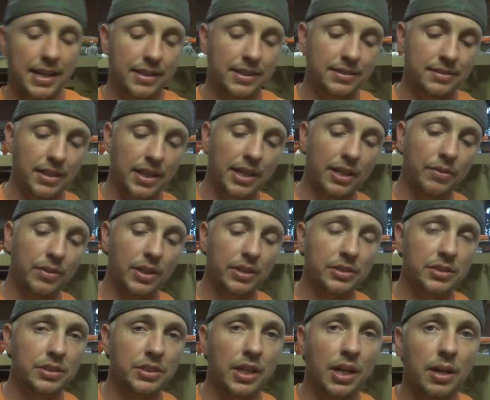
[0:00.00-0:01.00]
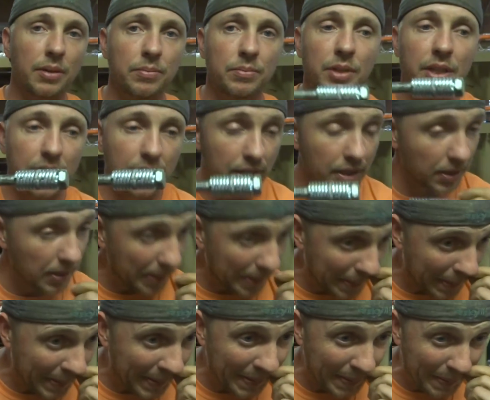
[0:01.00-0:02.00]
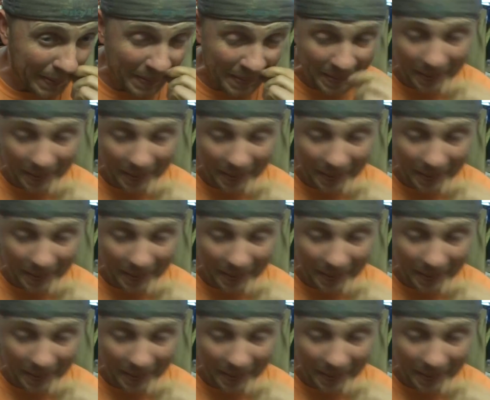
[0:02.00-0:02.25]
these laying around the shop, and the